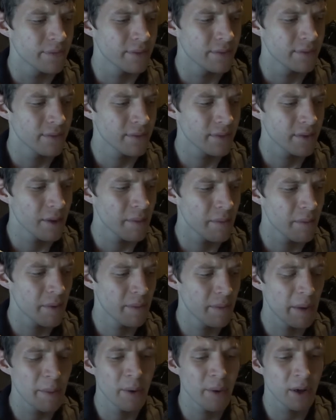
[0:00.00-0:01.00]
But people are
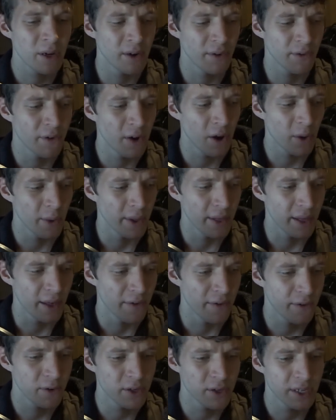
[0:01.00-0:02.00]
going to follow in their
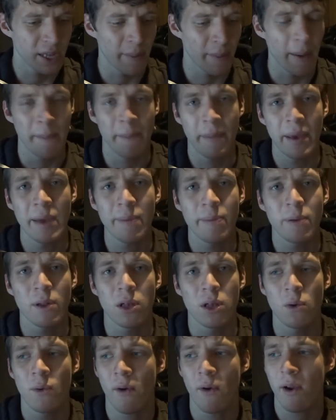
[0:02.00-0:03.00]
footstep, and people who
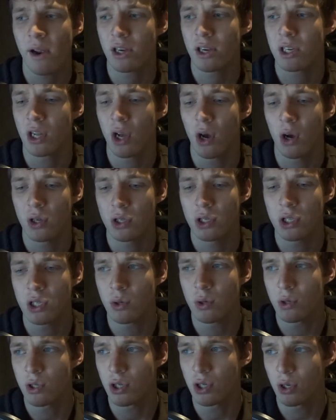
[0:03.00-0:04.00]
are actually on
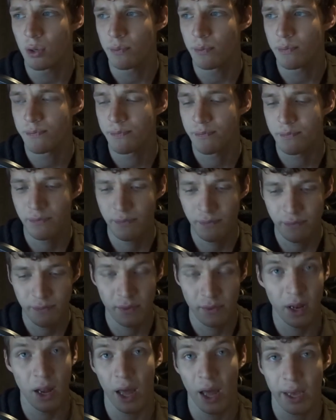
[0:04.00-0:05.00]
YouTube,
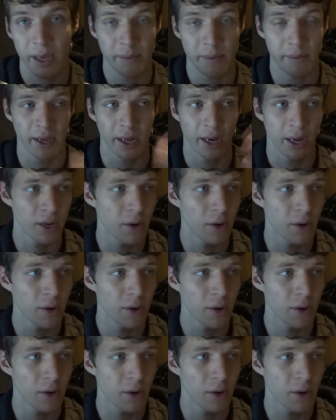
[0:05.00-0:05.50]
like me, and I don't like